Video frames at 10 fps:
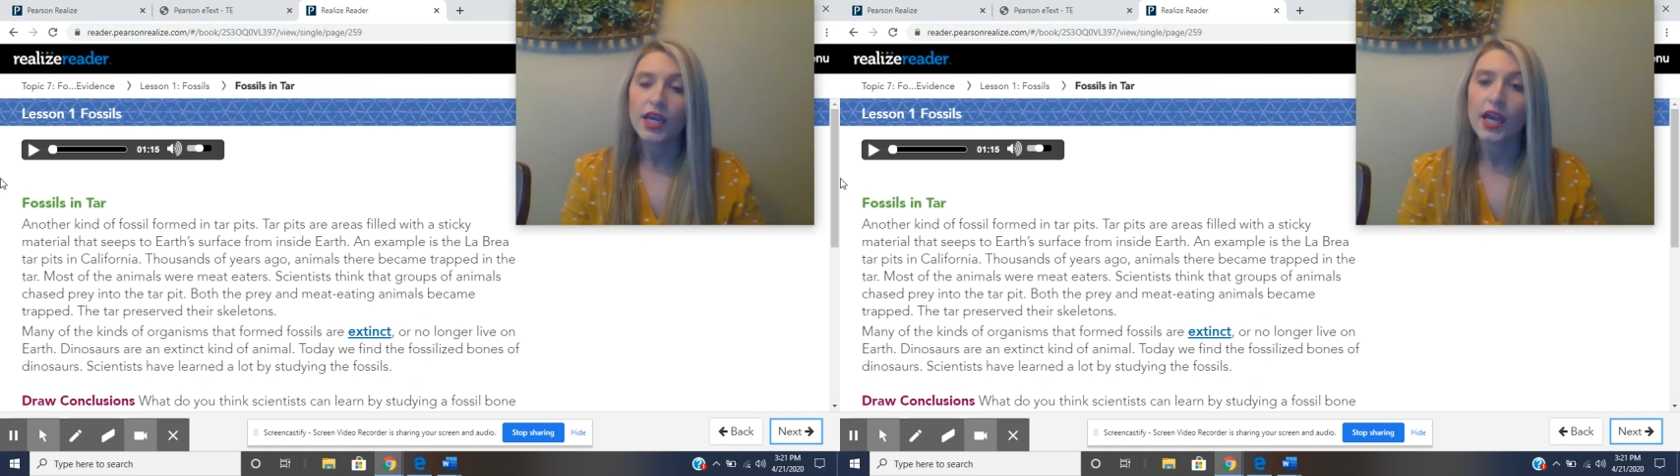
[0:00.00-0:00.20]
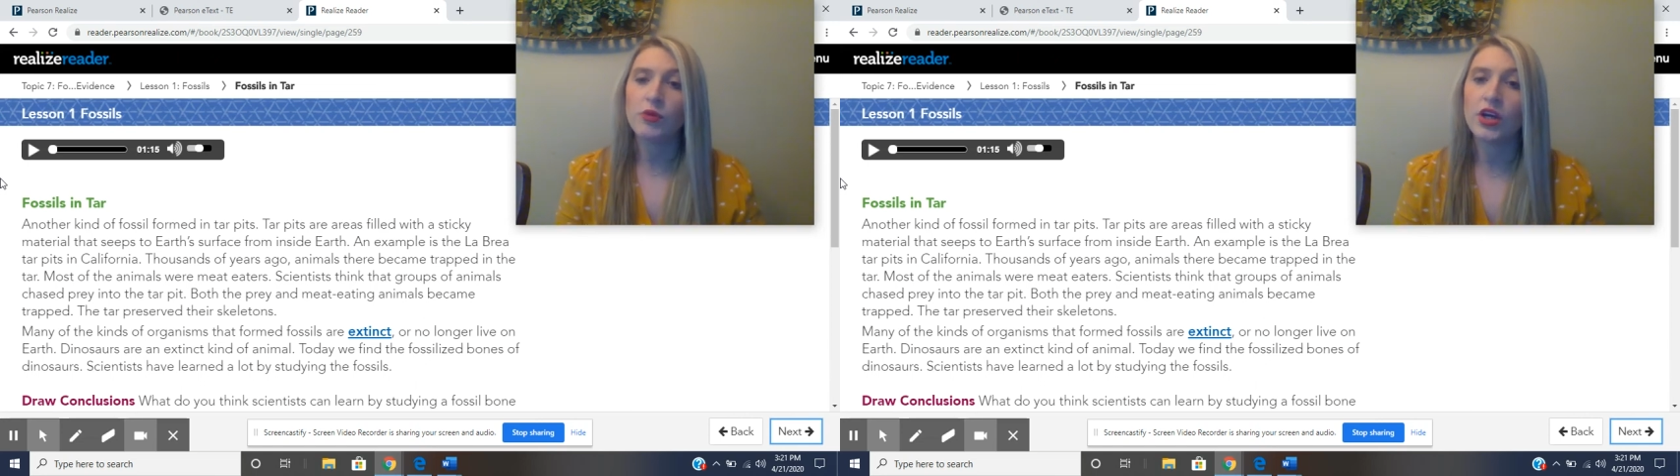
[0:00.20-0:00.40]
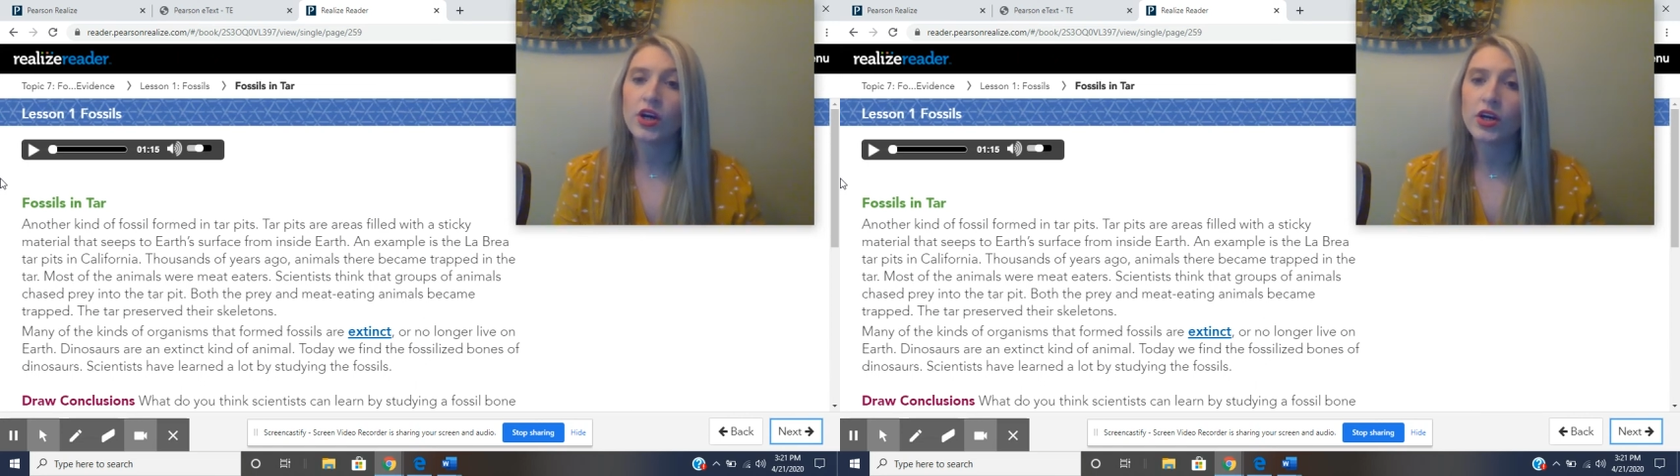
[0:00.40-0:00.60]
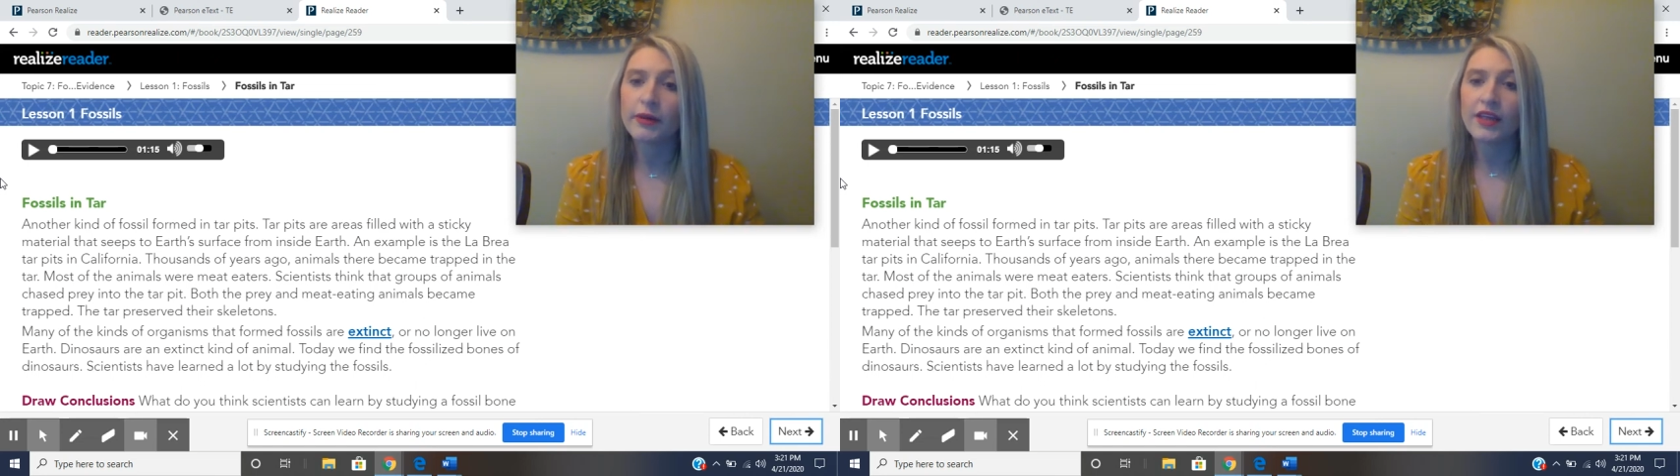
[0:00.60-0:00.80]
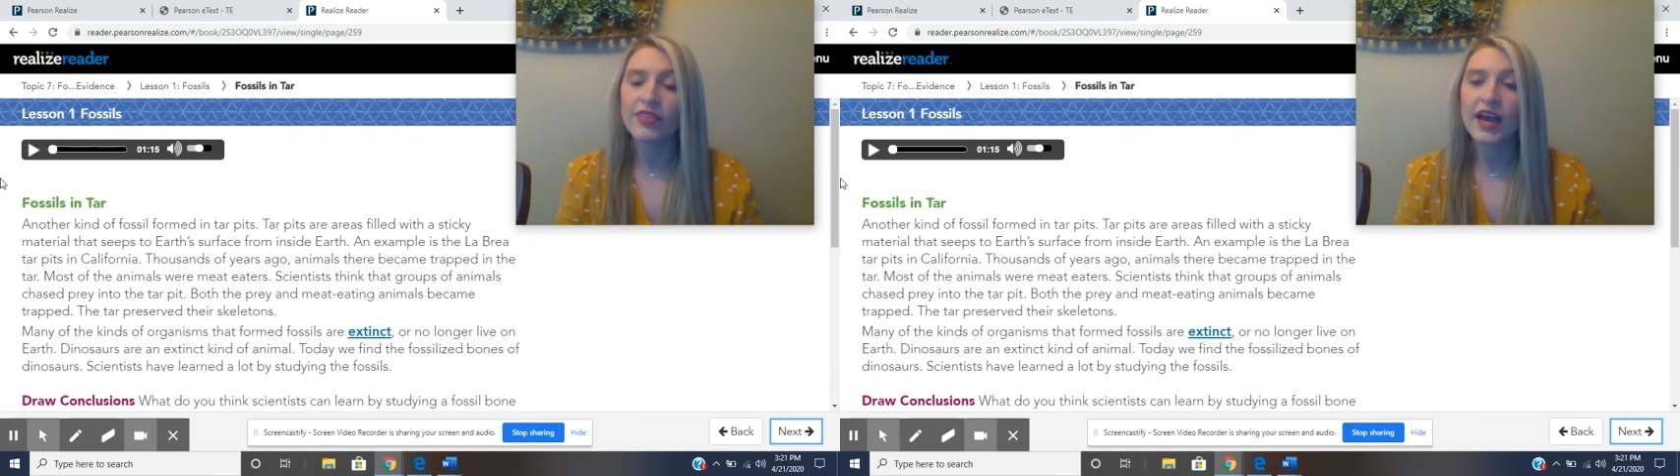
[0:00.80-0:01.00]
And we
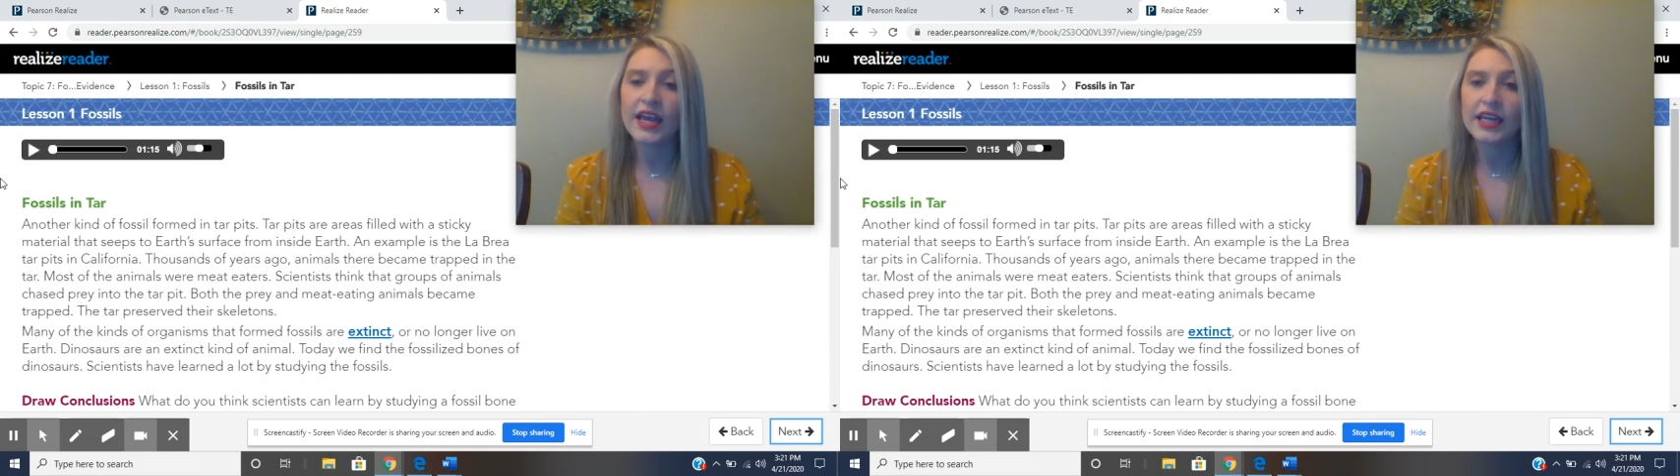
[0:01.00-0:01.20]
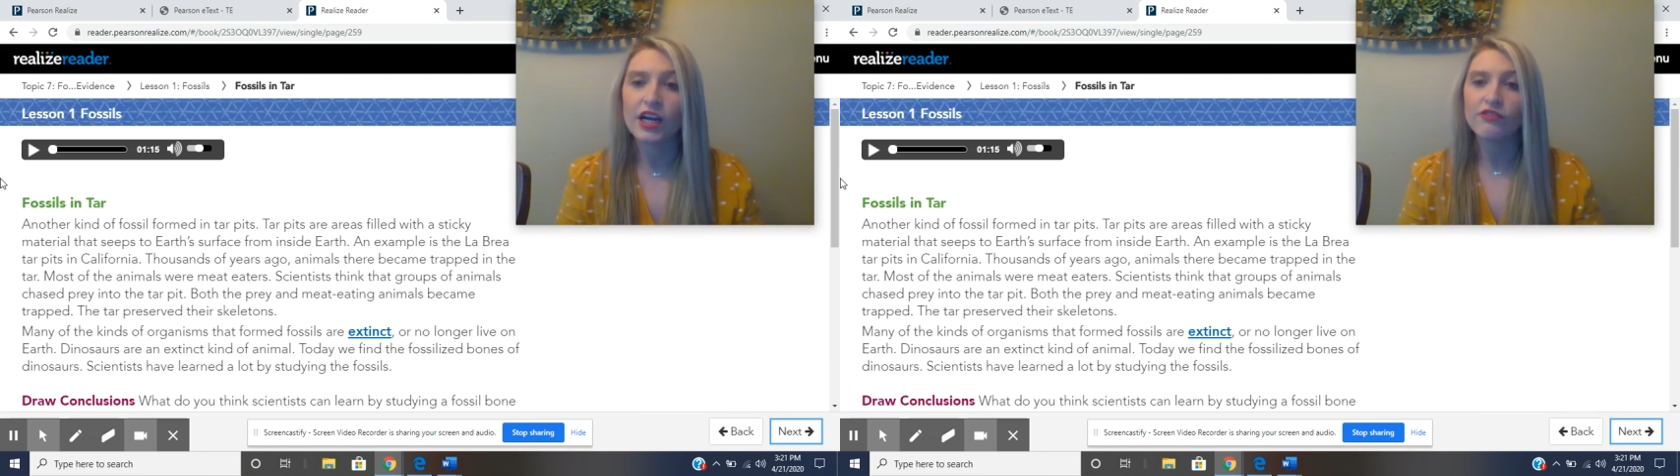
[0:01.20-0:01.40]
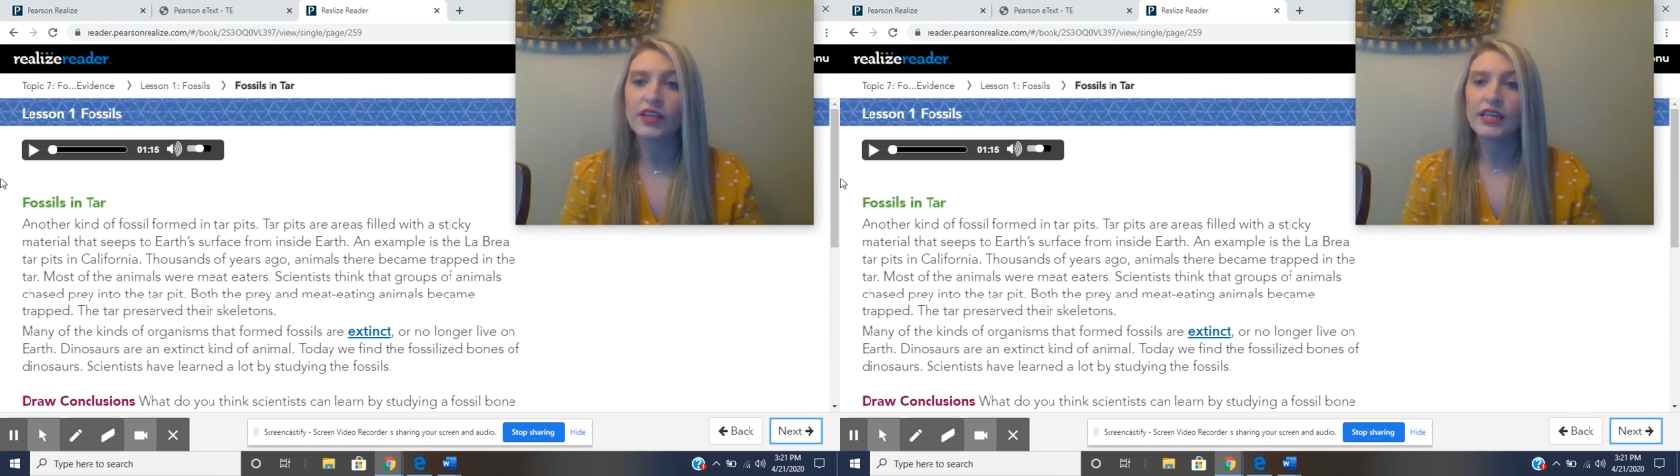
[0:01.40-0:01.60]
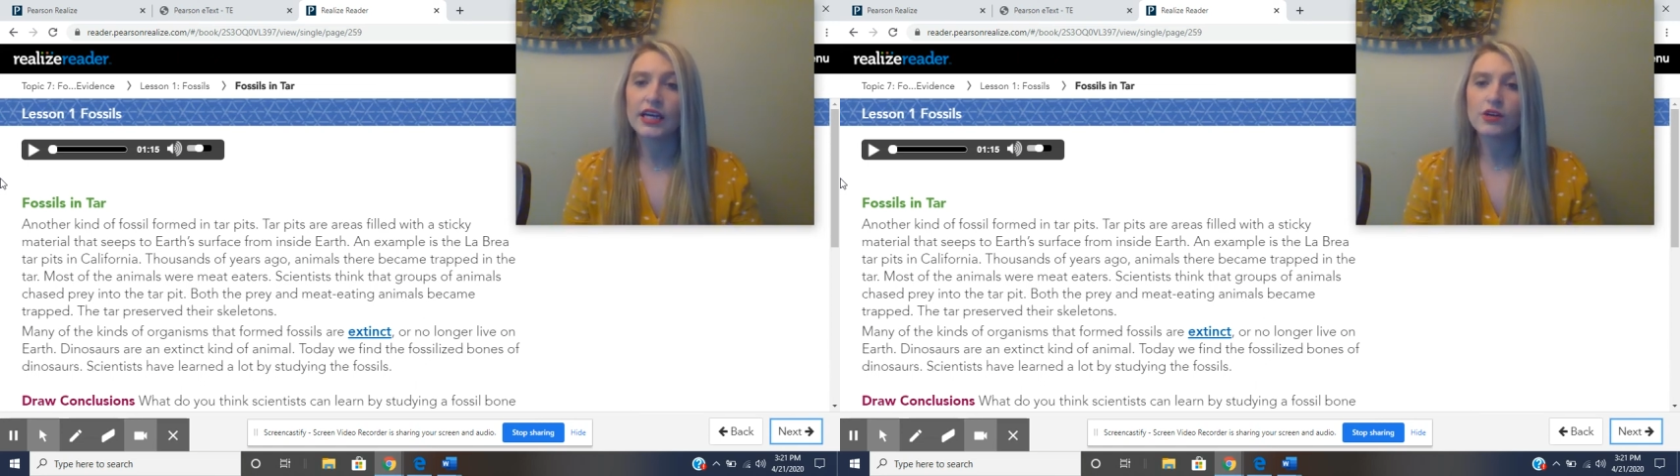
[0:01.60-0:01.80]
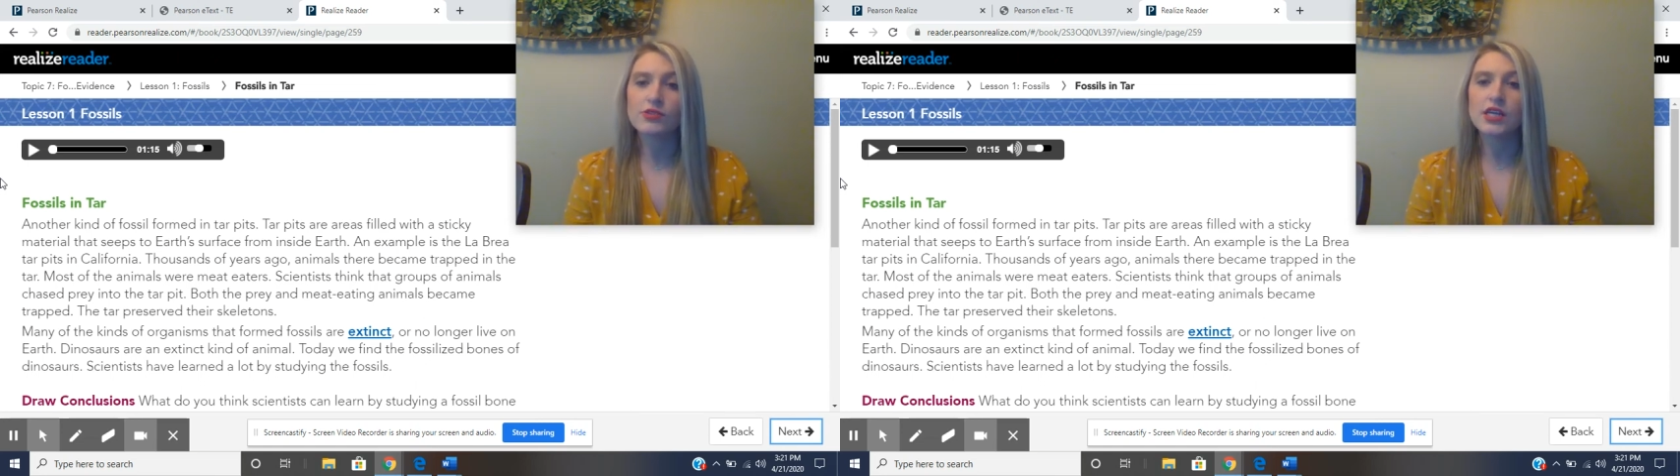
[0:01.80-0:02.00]
heard about that in our video.